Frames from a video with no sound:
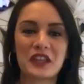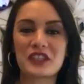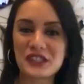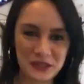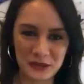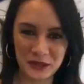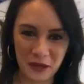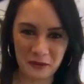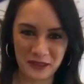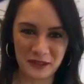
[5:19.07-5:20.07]
the studio
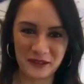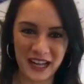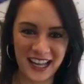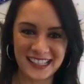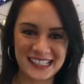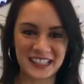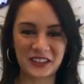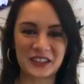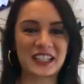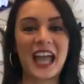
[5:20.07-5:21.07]
with you guys and
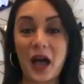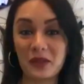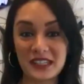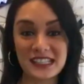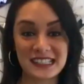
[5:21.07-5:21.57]
learning how this